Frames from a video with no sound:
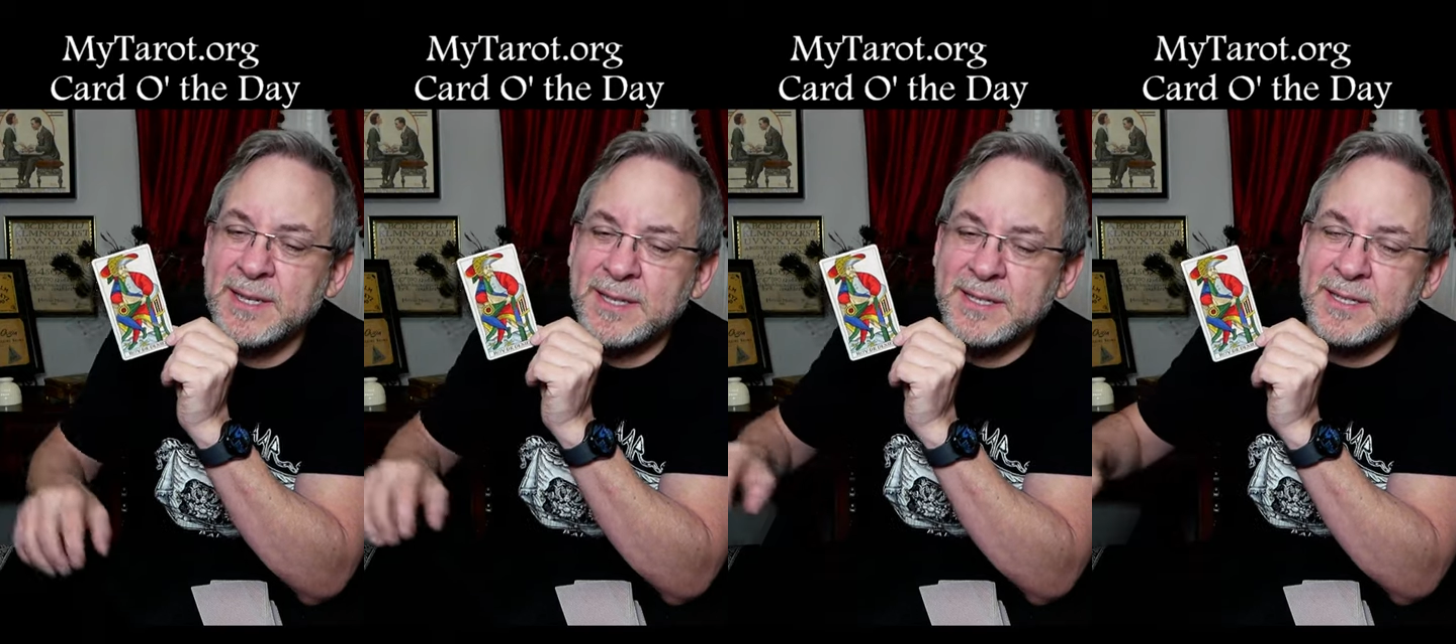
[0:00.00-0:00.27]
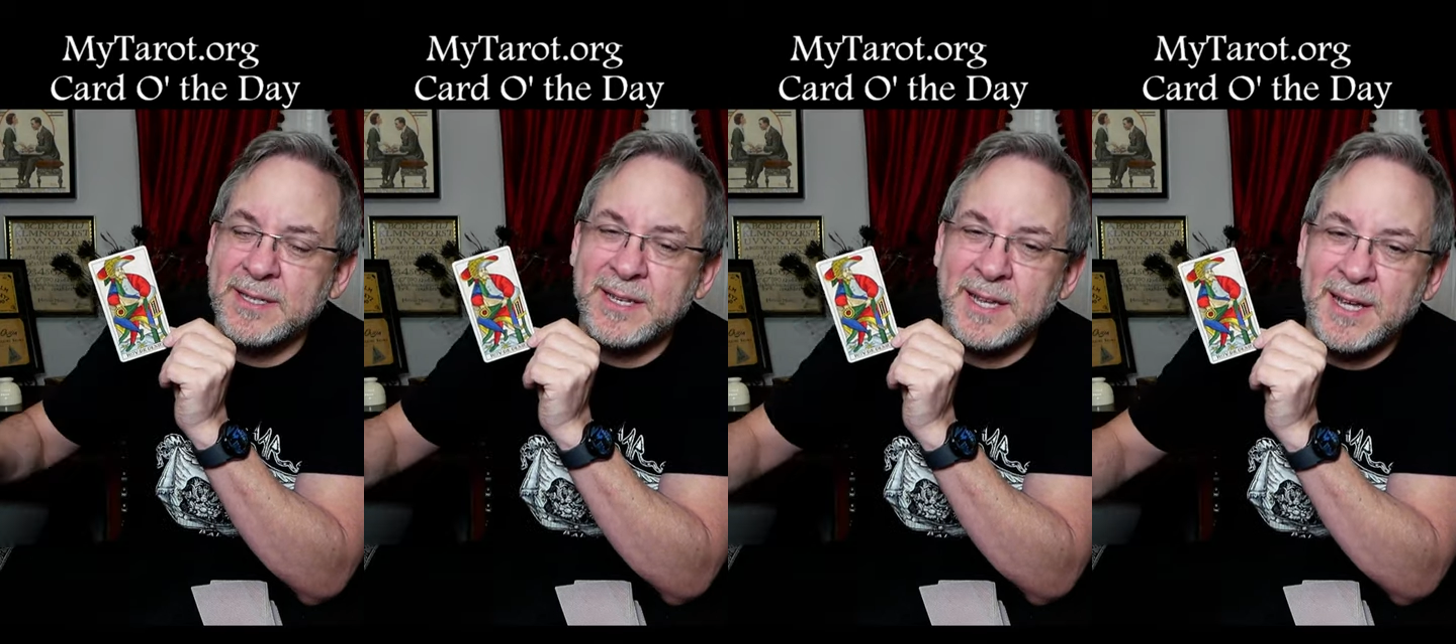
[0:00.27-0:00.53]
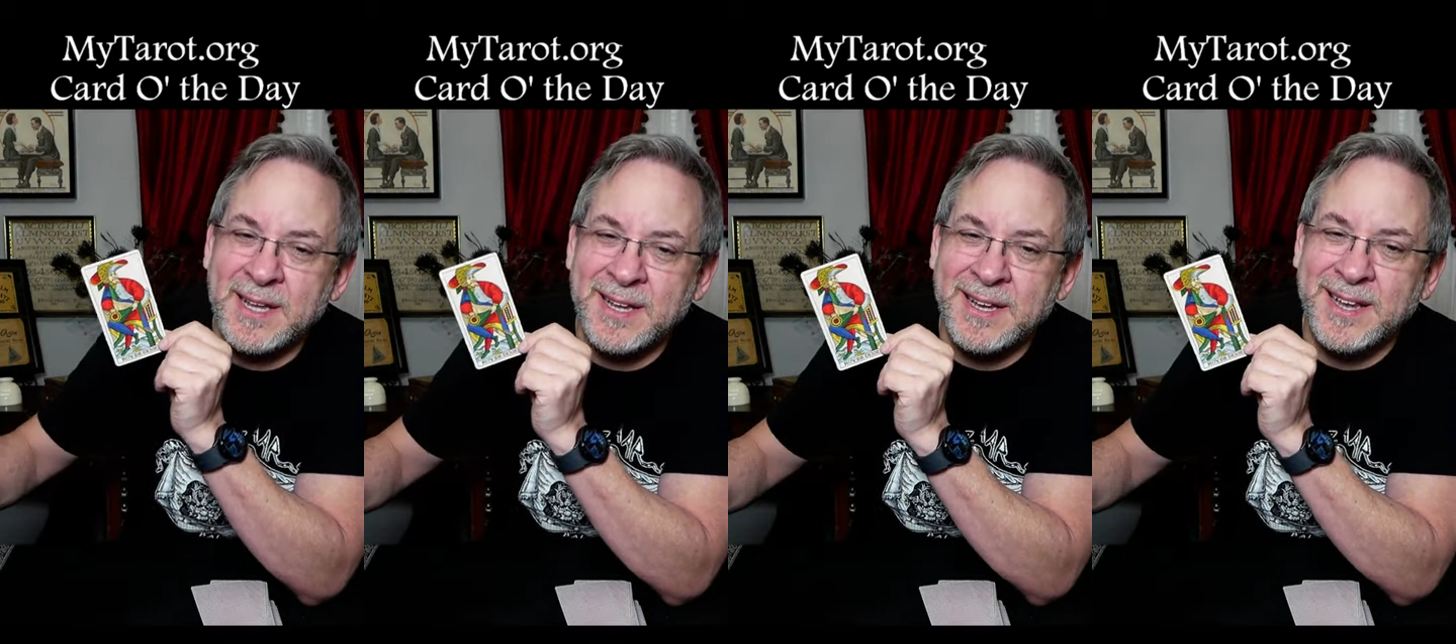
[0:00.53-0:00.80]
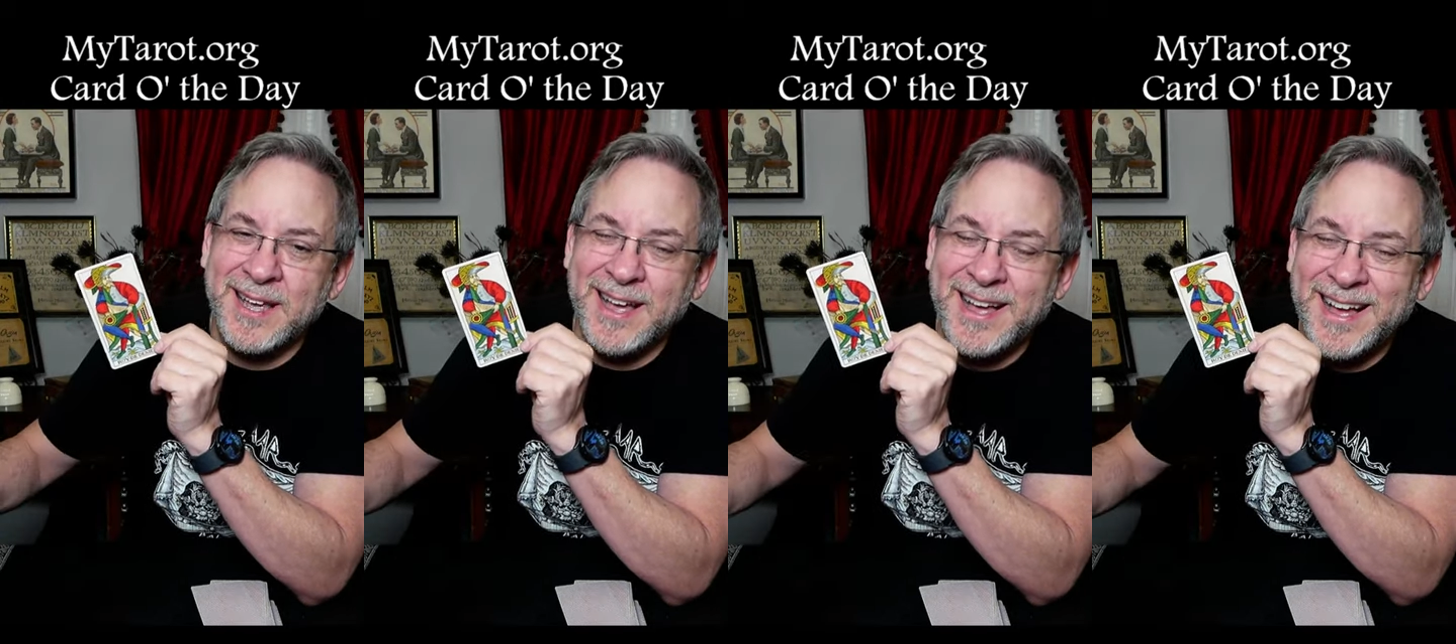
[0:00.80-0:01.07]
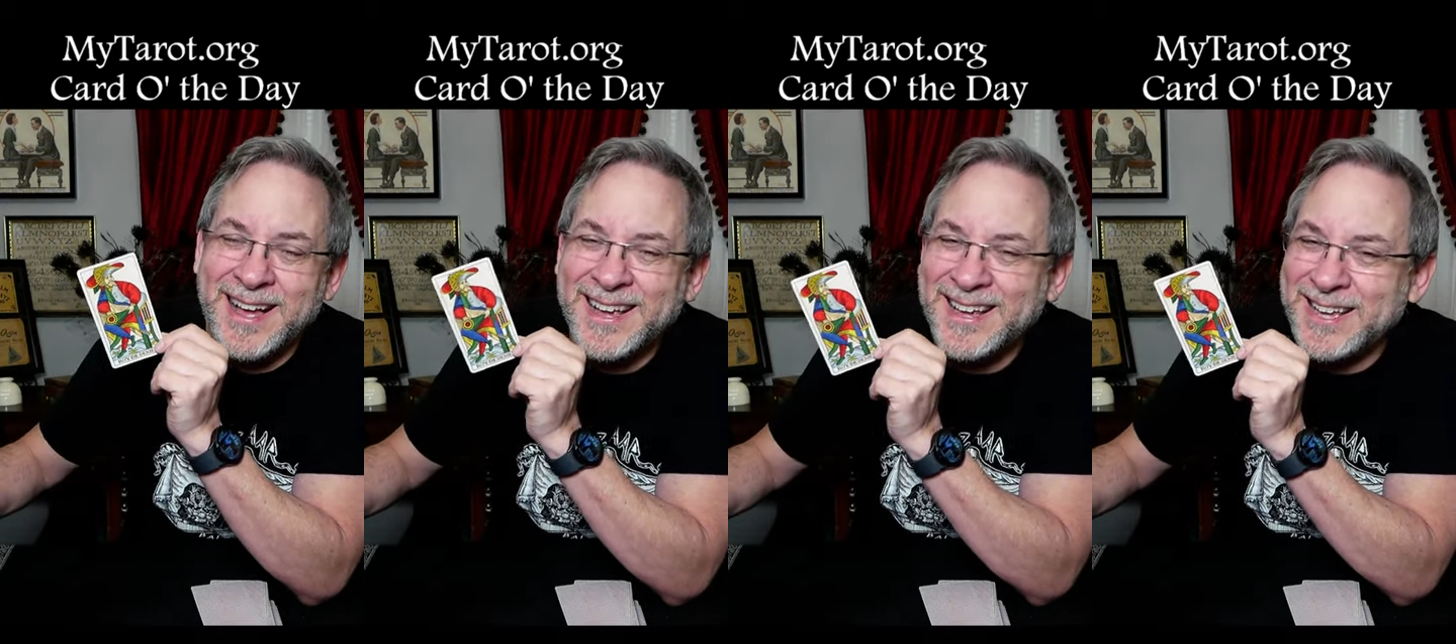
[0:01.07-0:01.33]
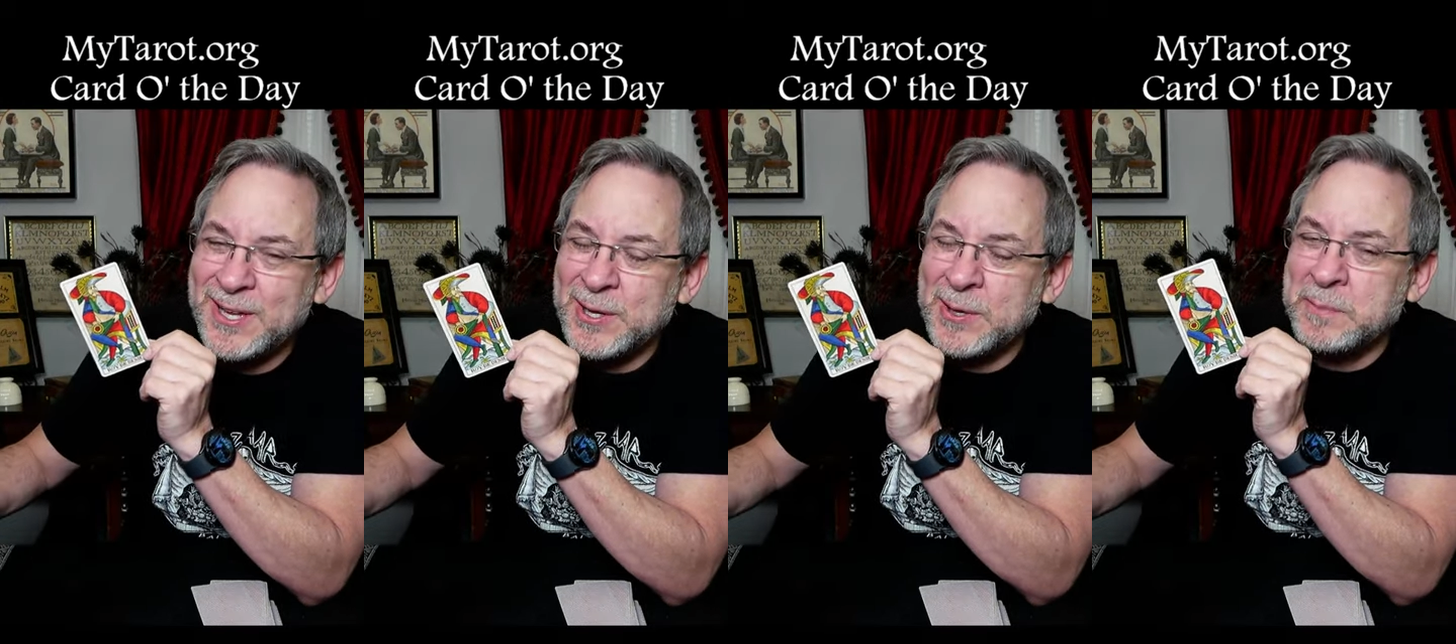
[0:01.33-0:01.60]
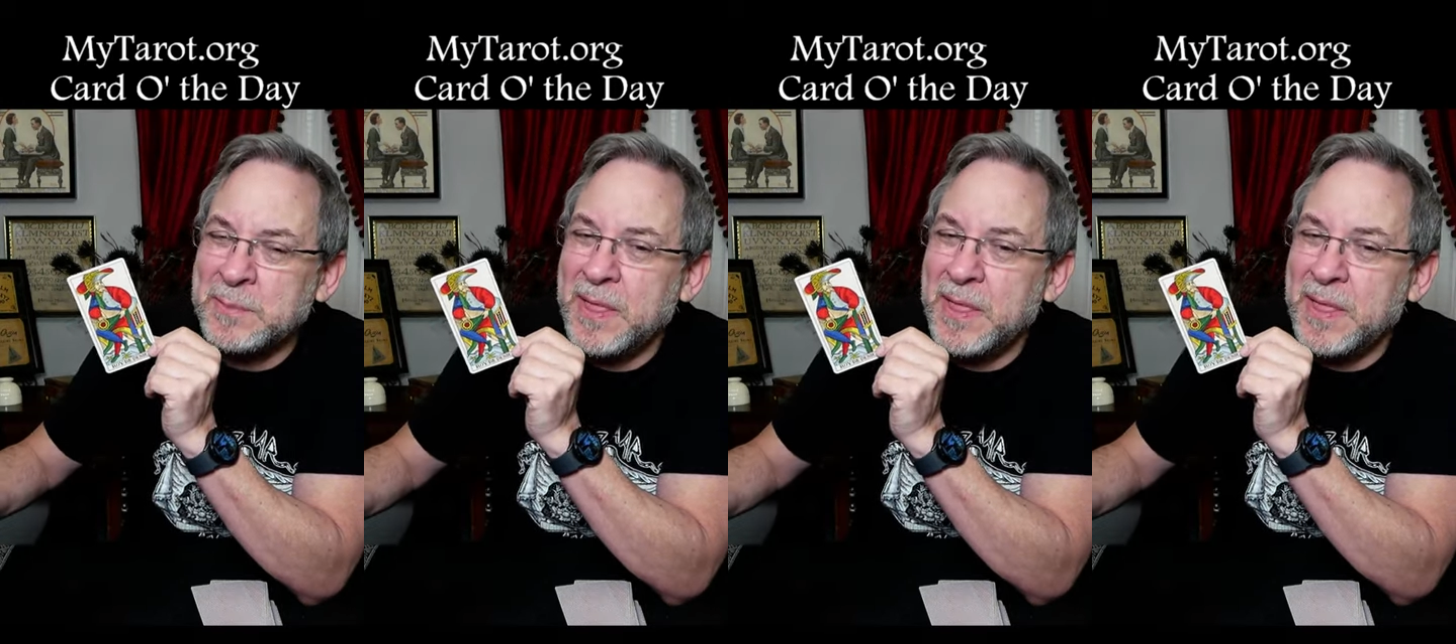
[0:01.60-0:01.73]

today I am